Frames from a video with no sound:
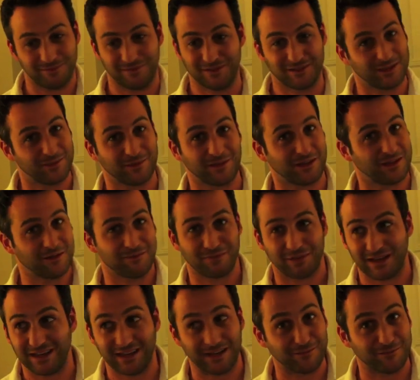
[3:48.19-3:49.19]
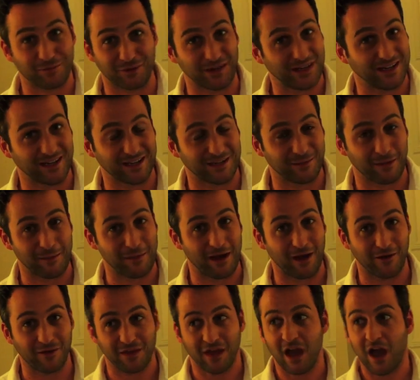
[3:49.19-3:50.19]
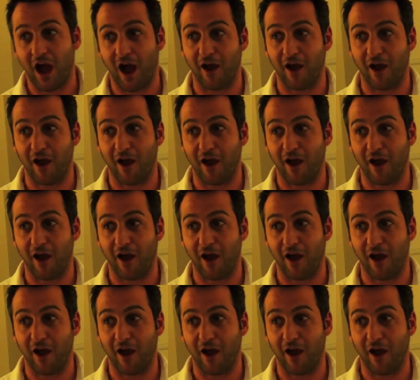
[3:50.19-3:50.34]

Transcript: something on that plate and putting it into my mouth?